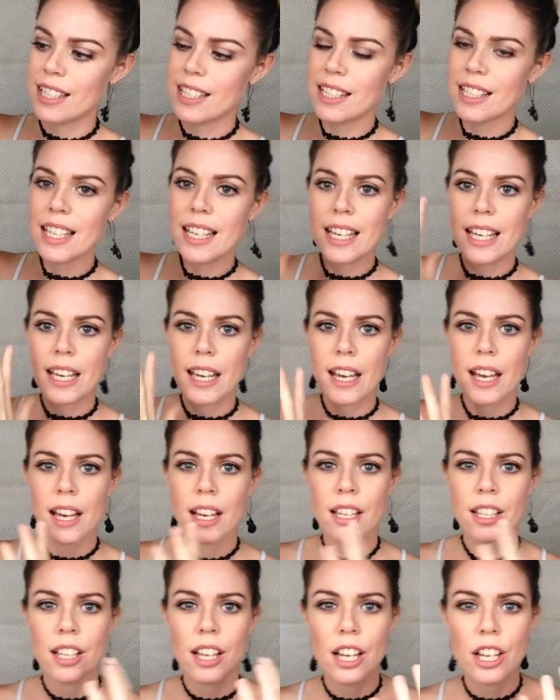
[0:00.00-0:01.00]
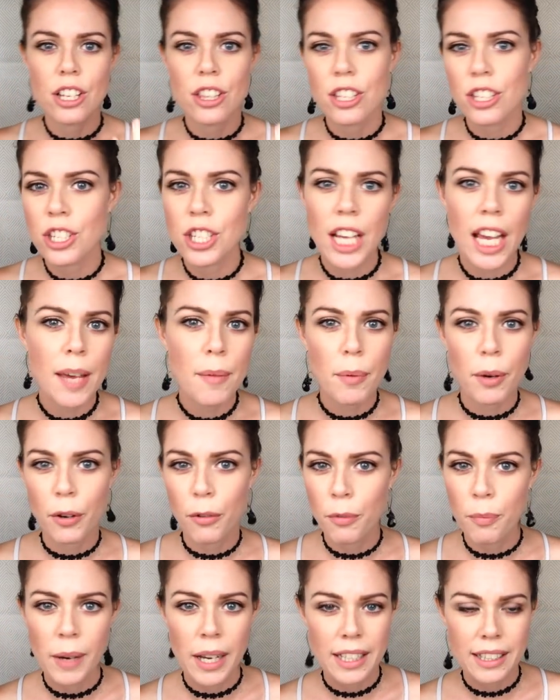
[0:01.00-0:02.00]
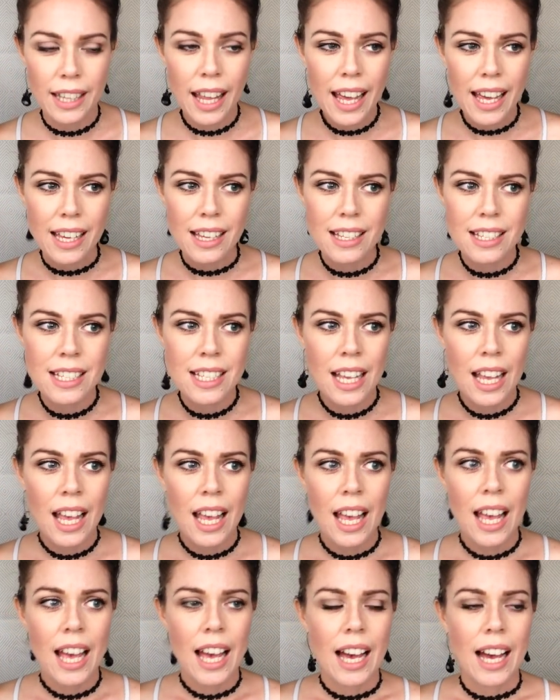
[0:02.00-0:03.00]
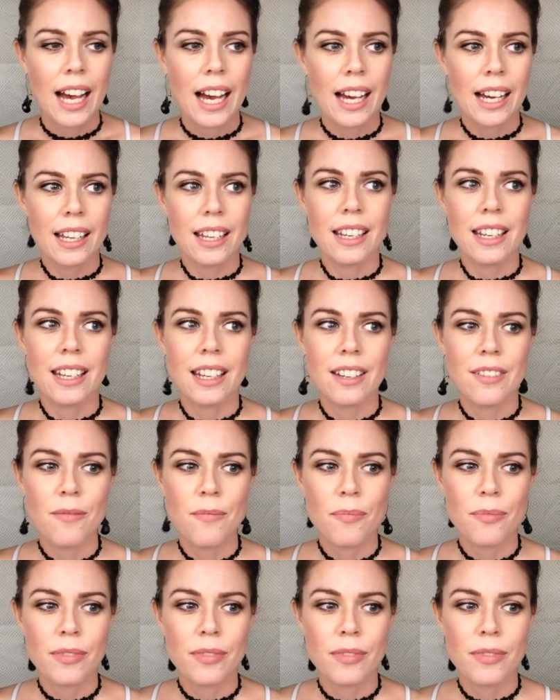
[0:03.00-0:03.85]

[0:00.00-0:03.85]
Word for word: see the shape of my legs. And